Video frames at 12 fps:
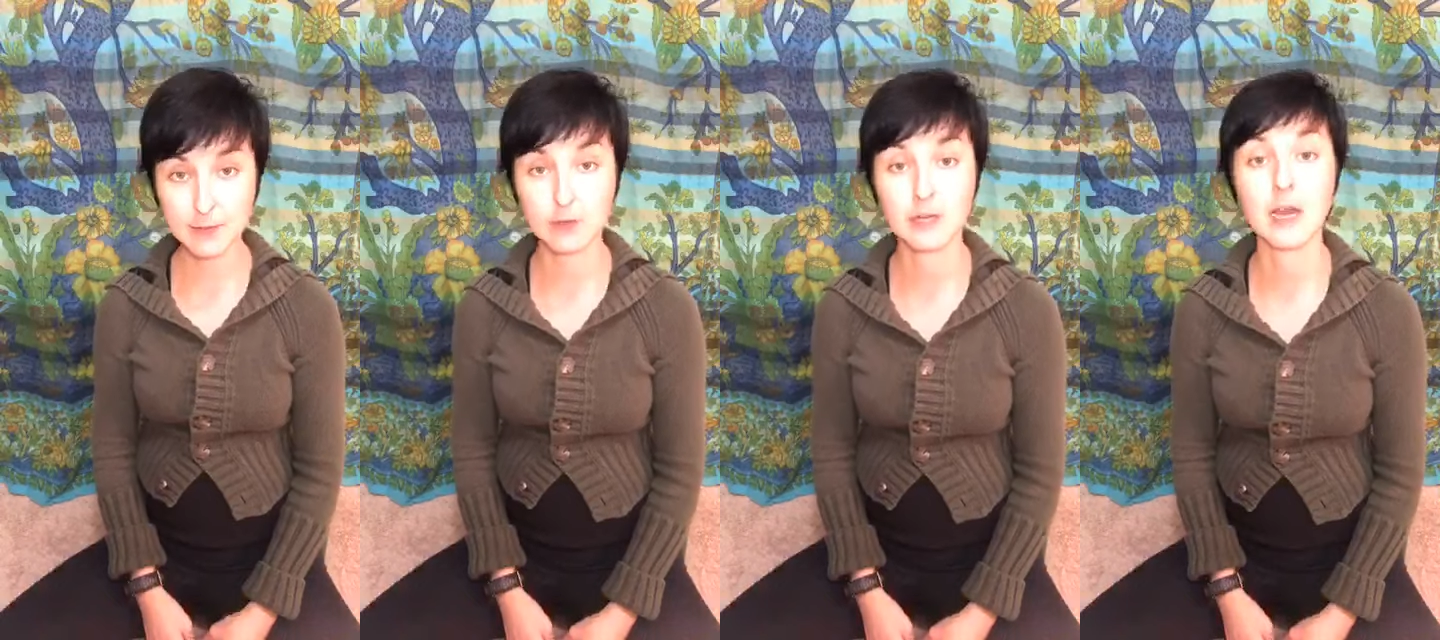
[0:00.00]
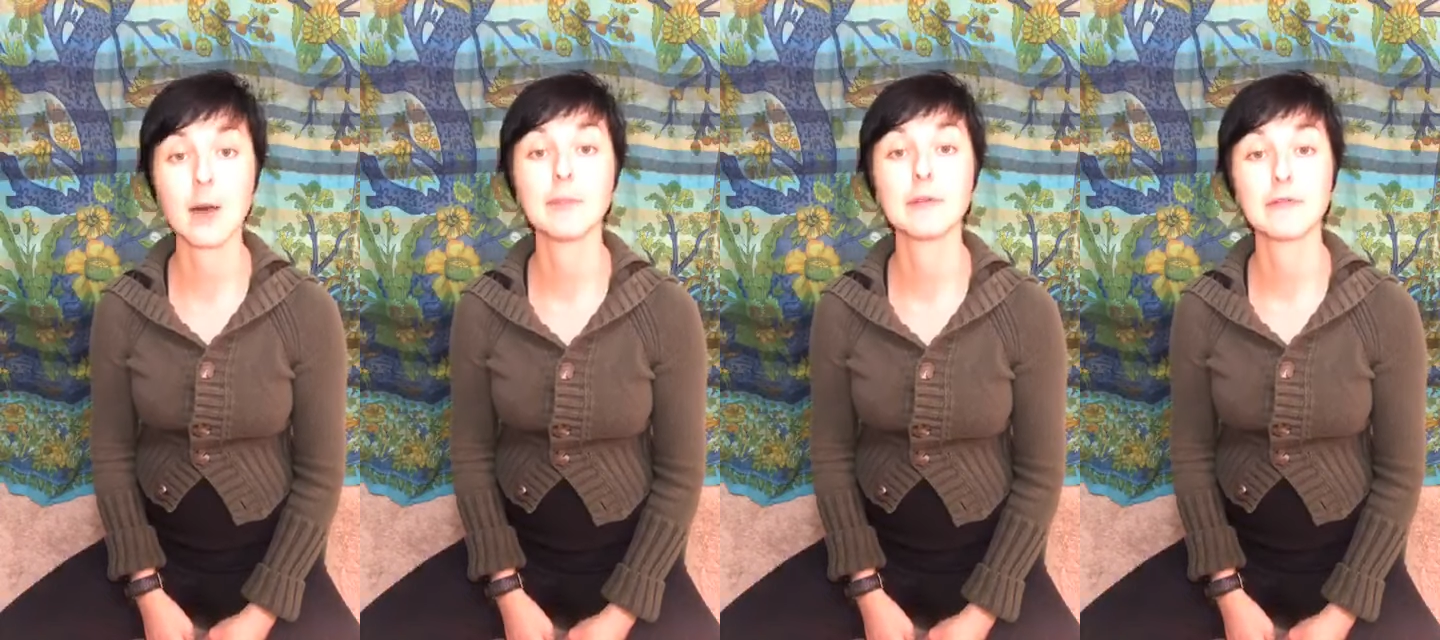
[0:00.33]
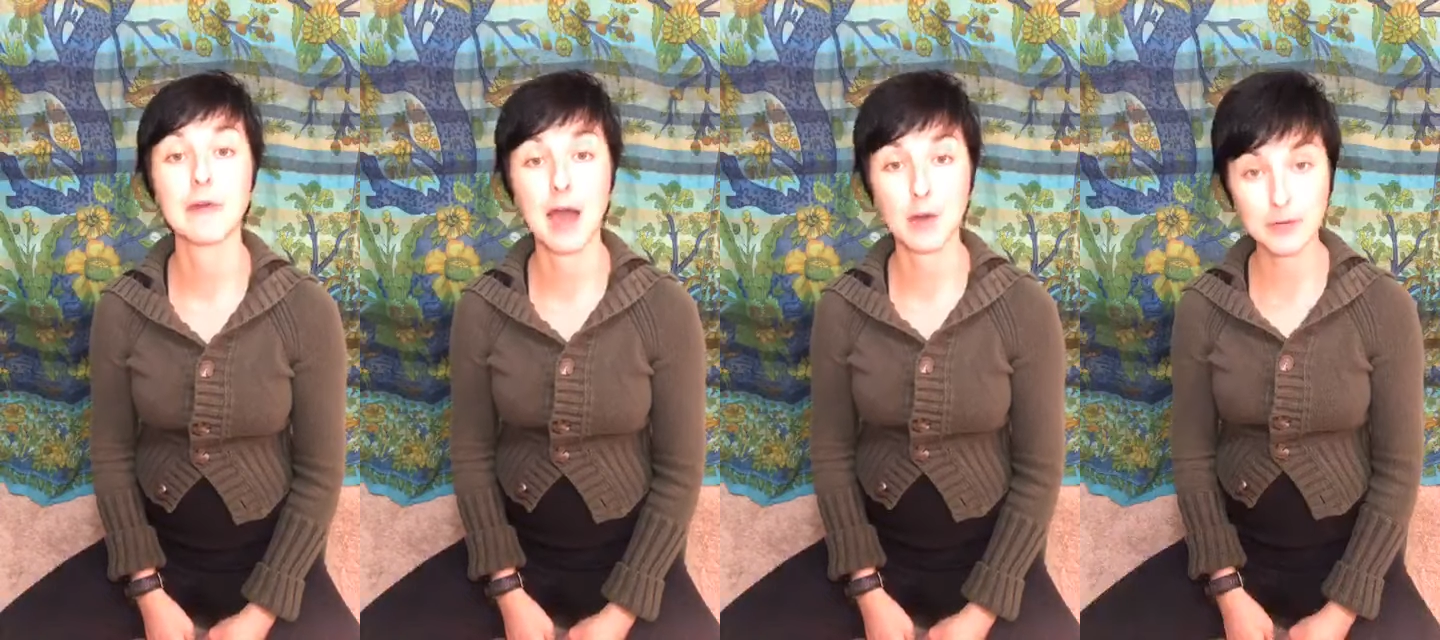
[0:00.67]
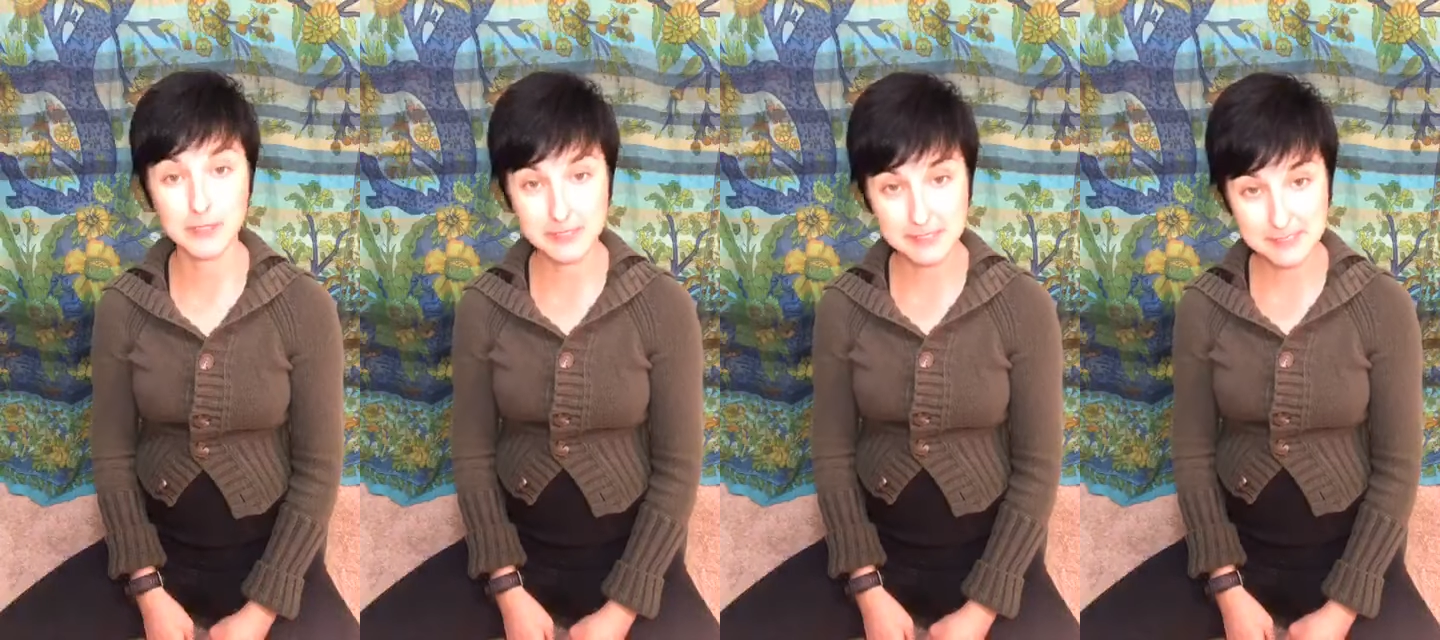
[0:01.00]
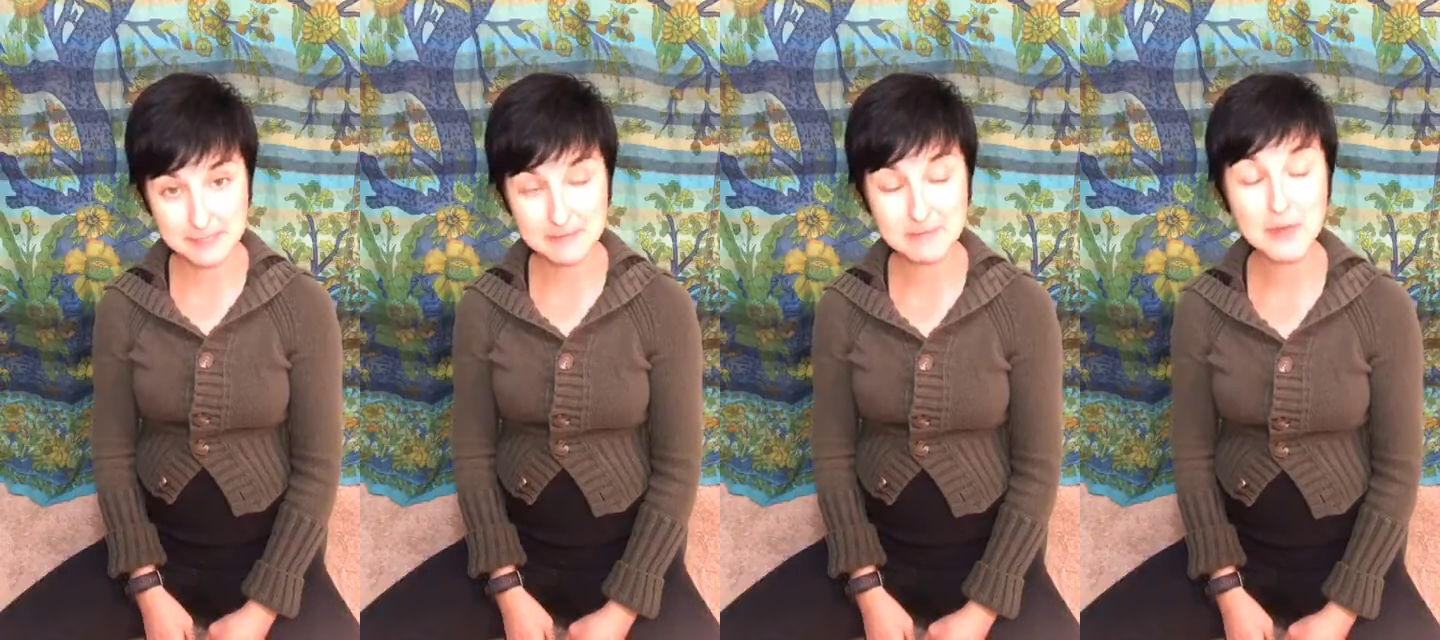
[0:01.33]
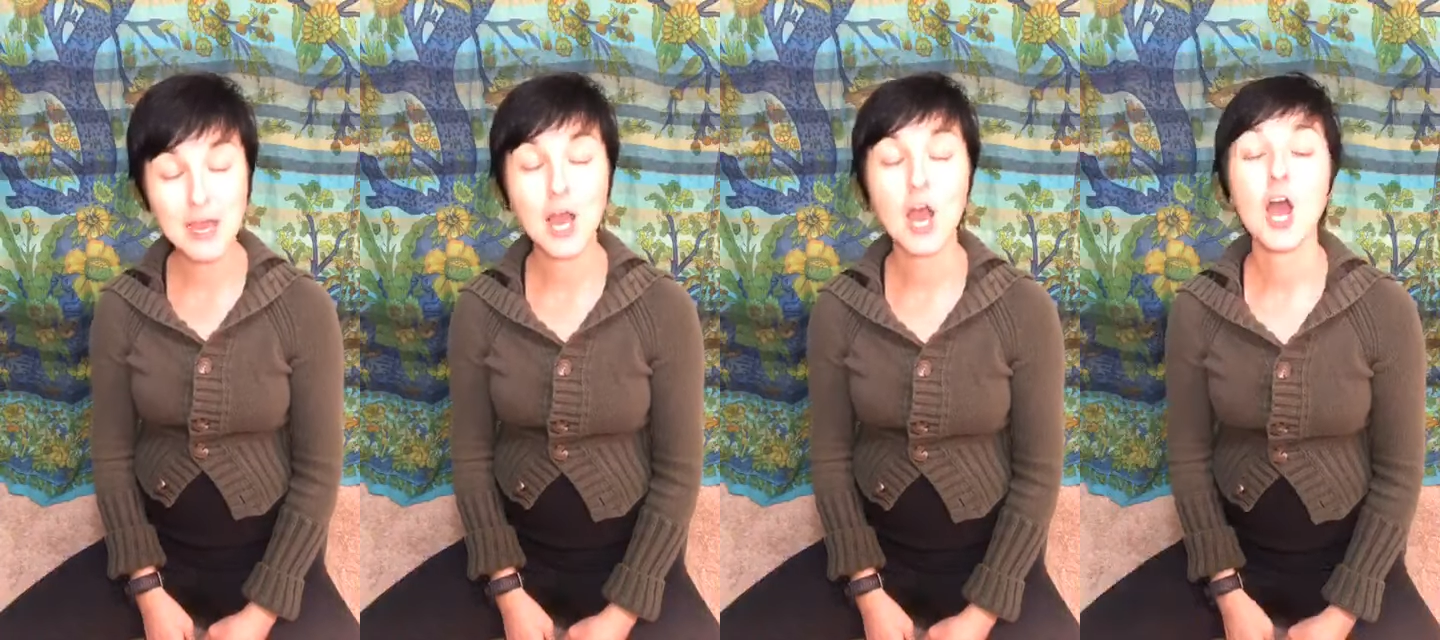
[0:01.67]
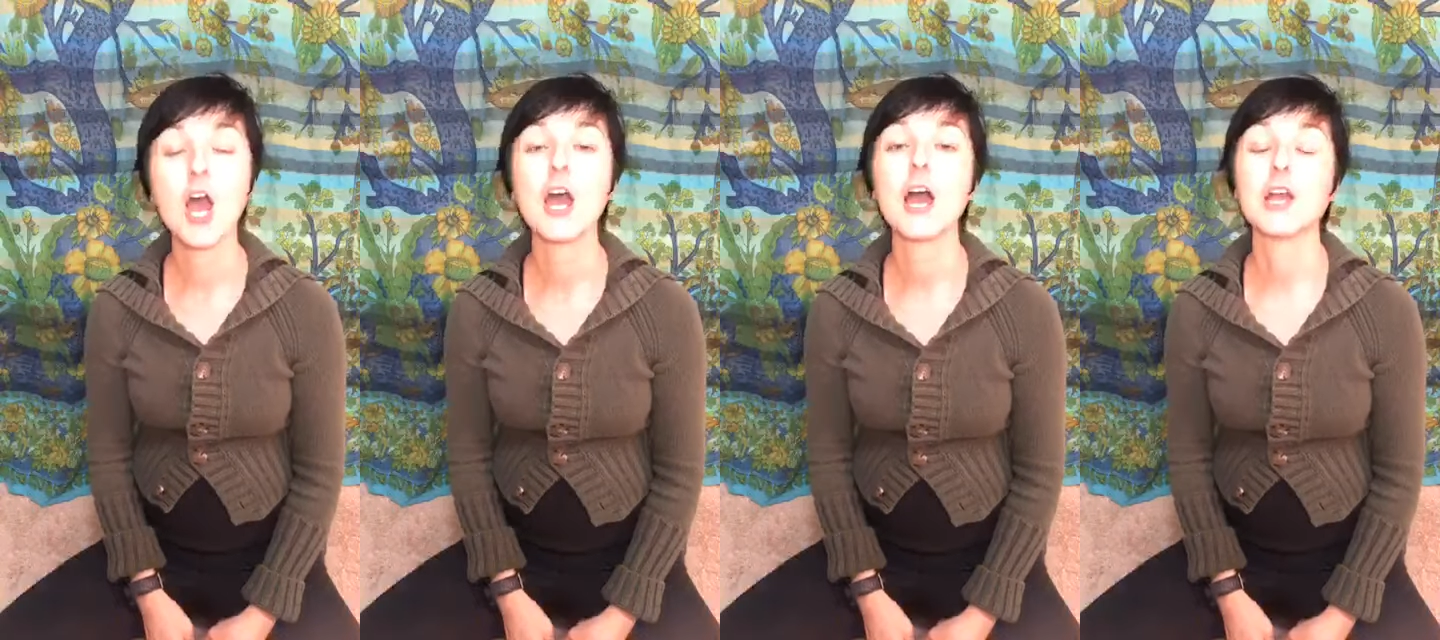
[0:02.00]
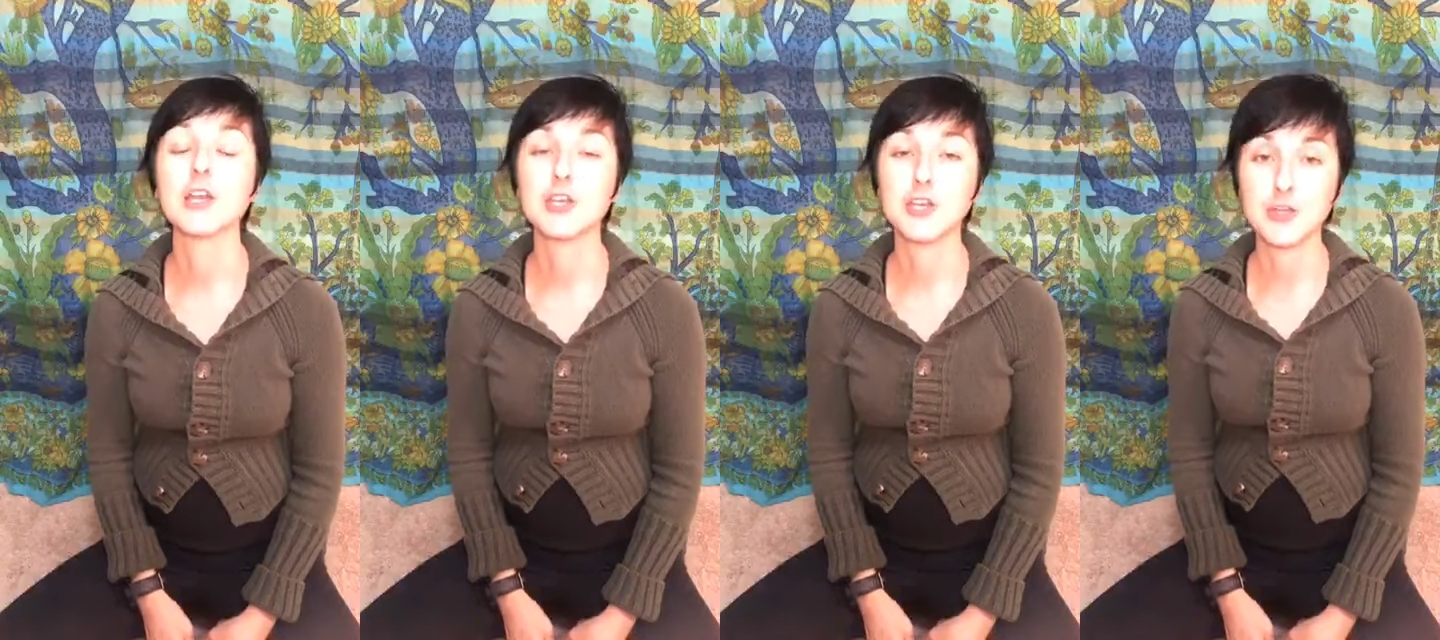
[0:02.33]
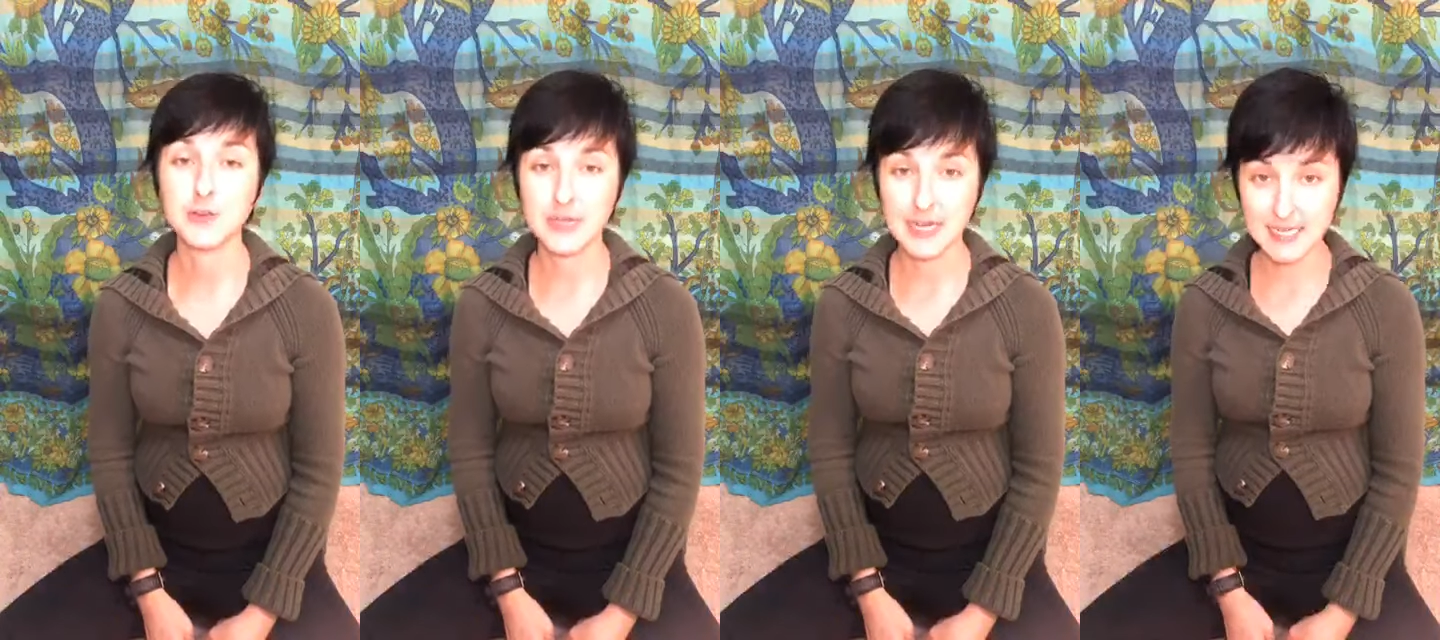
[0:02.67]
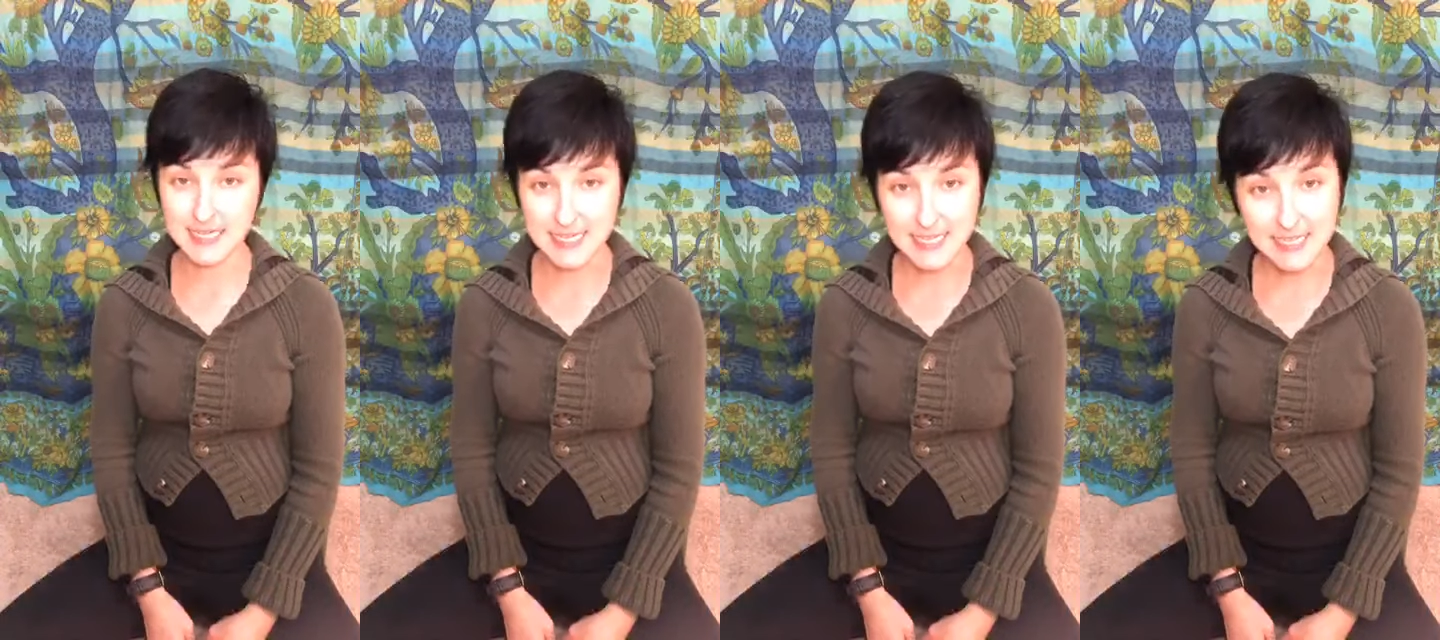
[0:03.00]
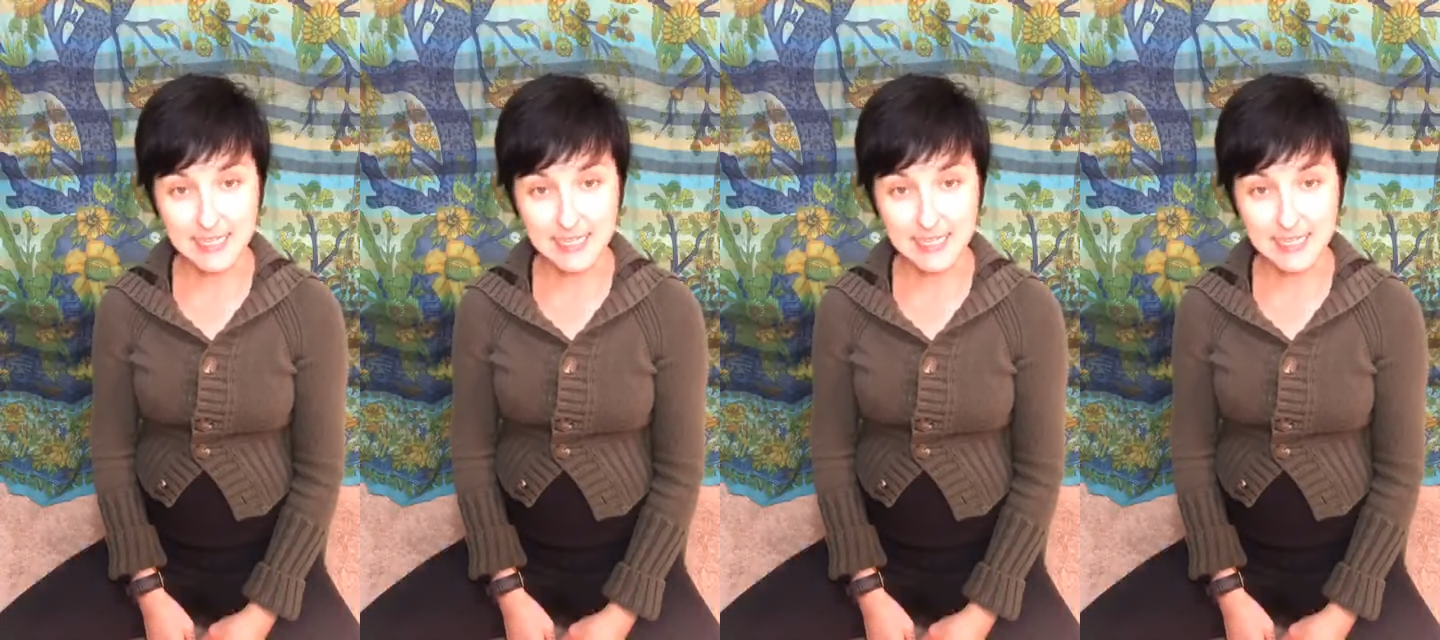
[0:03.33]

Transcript: for a couple of hours, you need to